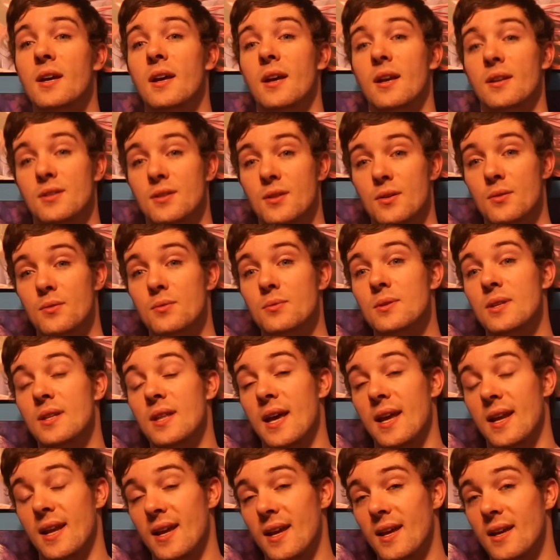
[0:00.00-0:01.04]
So, to
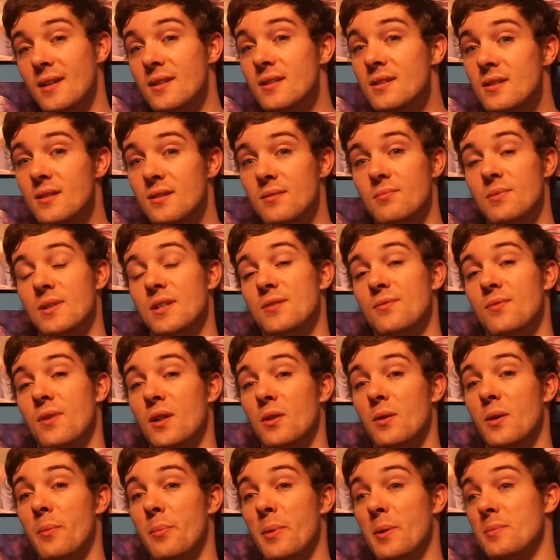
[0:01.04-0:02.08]
that end, this
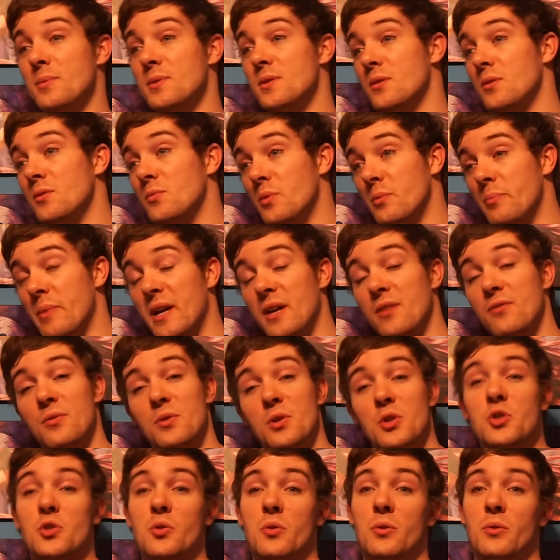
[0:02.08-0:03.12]
follow-up episode will make for
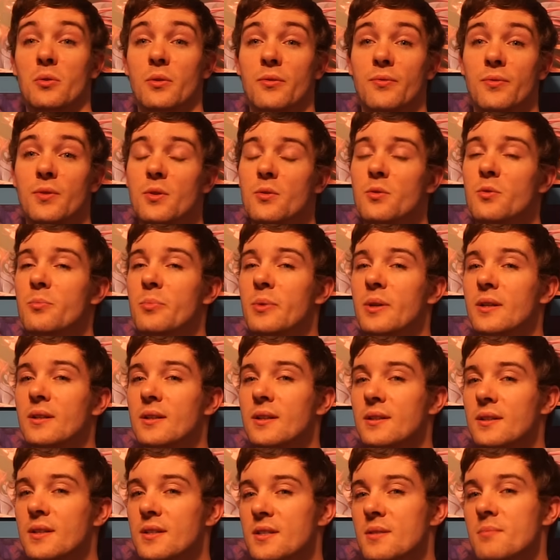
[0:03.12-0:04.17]
a shorter review, but
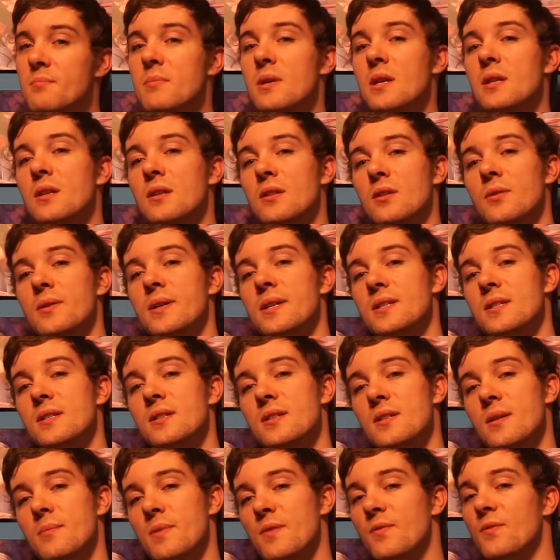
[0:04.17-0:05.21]
that doesn't mean that there isn't
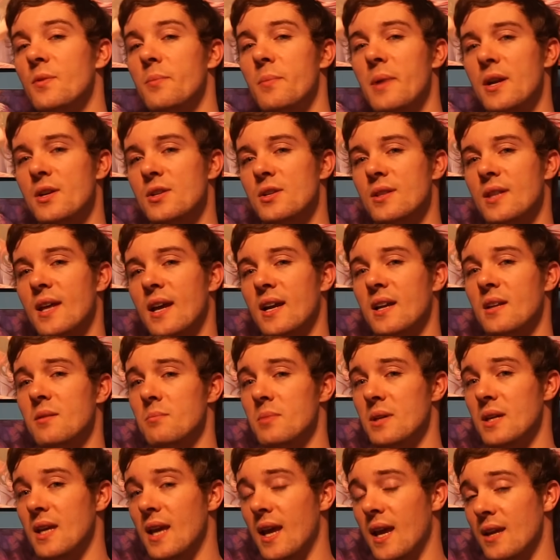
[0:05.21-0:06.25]
some information that can
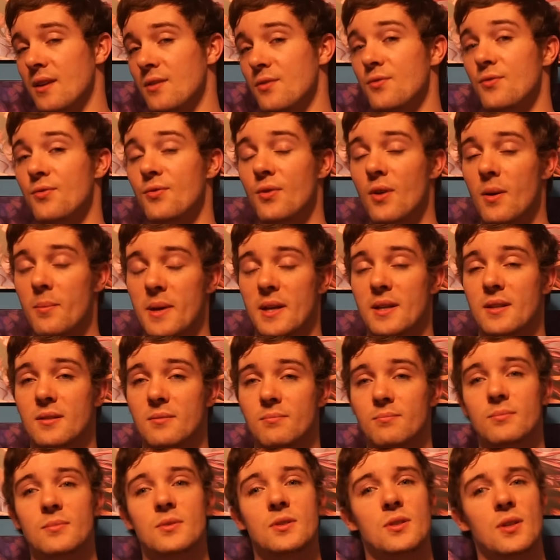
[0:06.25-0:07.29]
be gained from it.
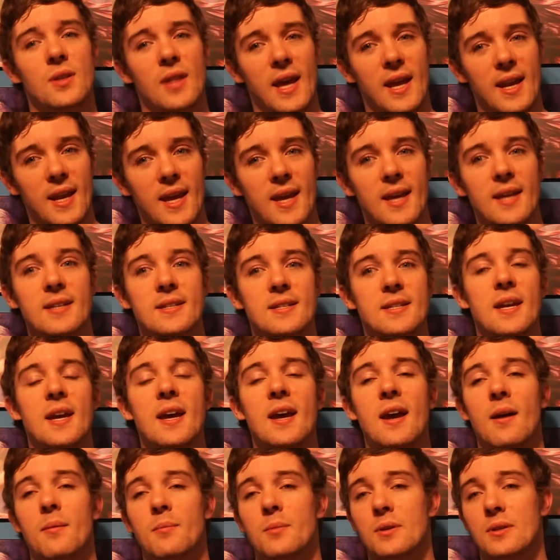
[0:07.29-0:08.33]
To that end,
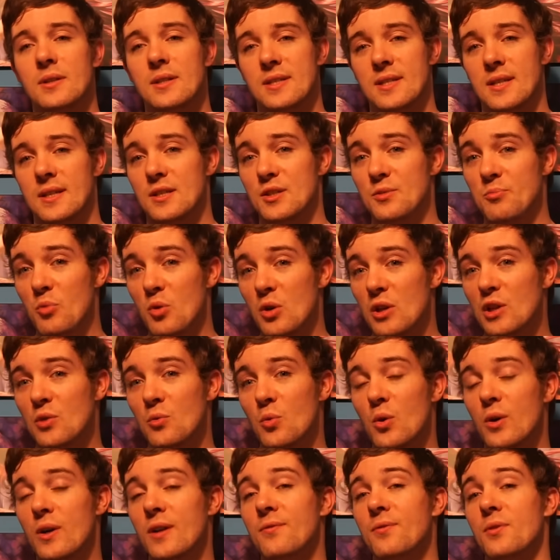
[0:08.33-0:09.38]
I'm going to say spoiler
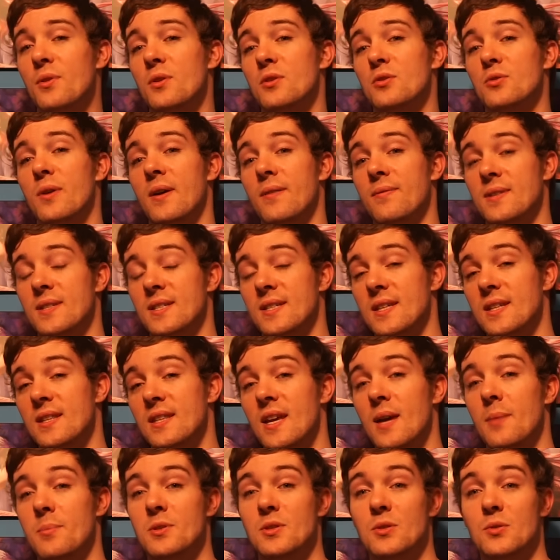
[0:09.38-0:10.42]
warning for those who haven't seen the
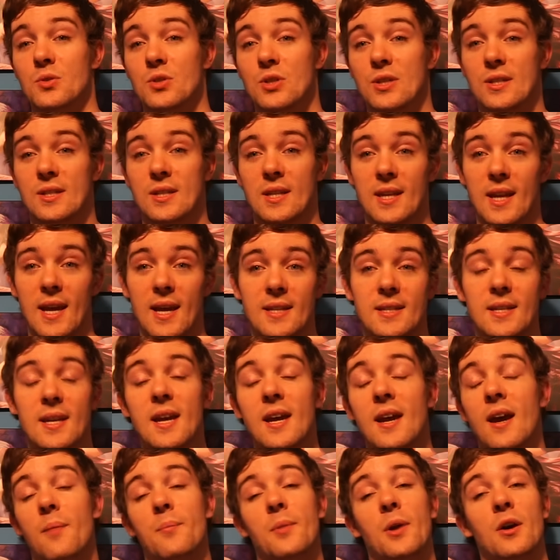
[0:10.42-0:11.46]
episode just yet.
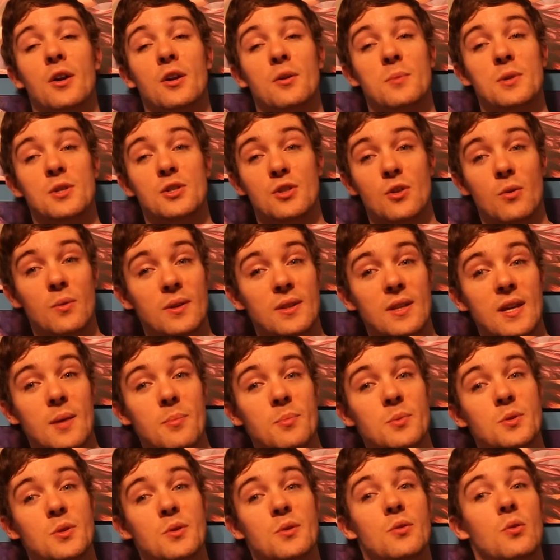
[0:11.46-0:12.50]
I'm not going to be showing the
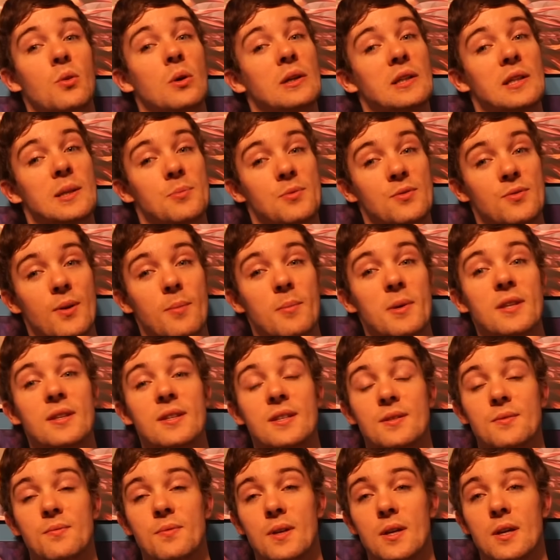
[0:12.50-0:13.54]
episode or clips from it in
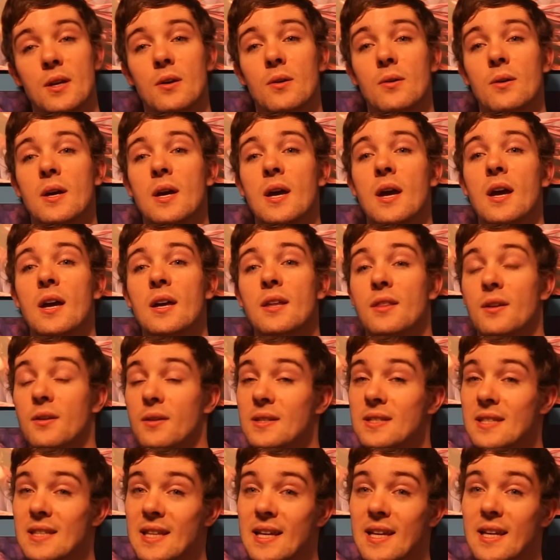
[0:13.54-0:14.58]
this video. There
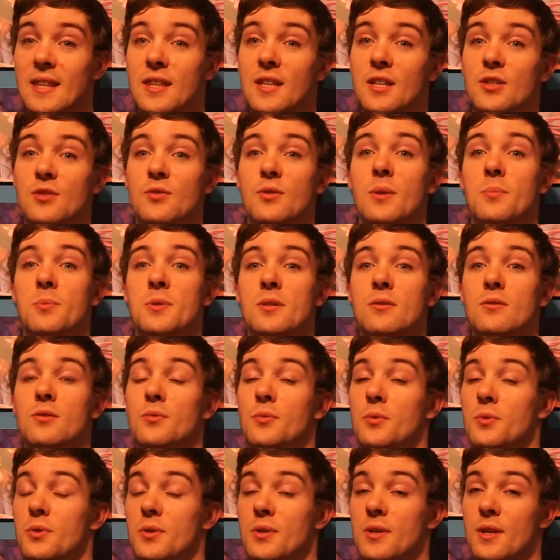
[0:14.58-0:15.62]
is a link in the description to
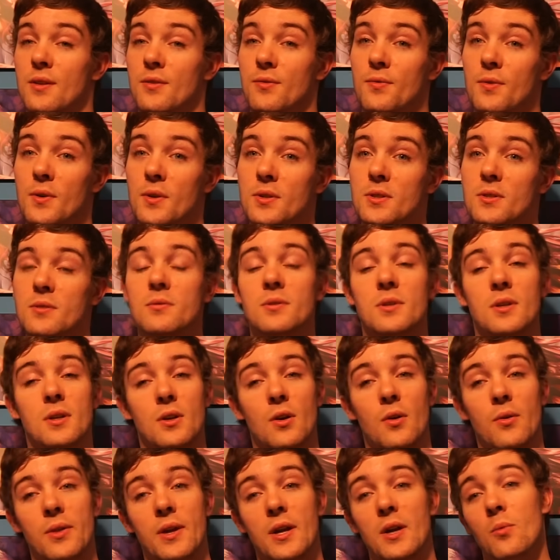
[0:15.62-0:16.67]
Rooster Teeth First, so you can
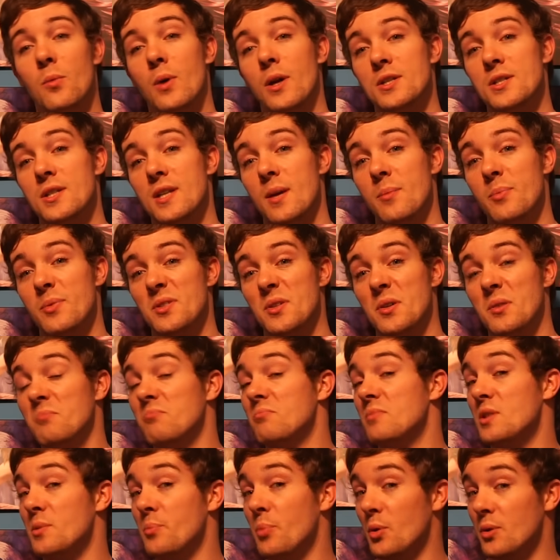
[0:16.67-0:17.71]
go there, watch the
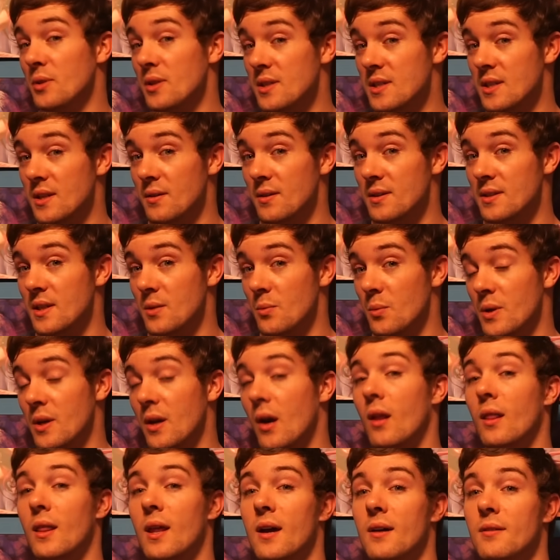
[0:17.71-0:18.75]
episode, support the series that we
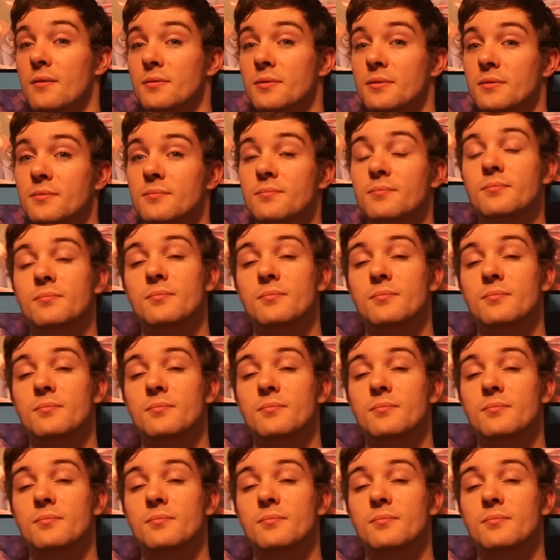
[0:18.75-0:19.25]
all love.